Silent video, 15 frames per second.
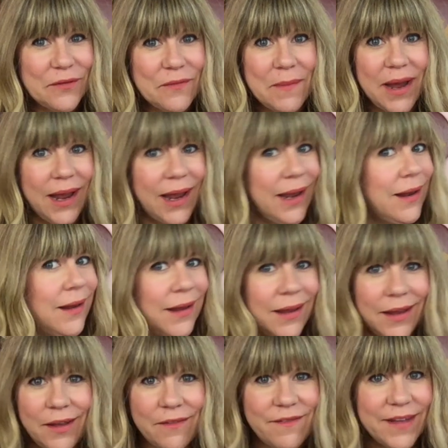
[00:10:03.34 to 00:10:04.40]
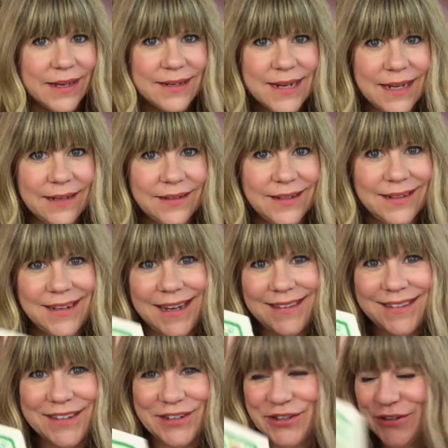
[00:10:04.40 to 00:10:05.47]
of my fantastic
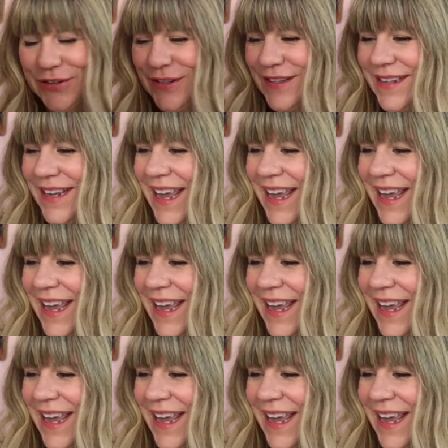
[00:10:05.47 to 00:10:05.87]
test stitchers.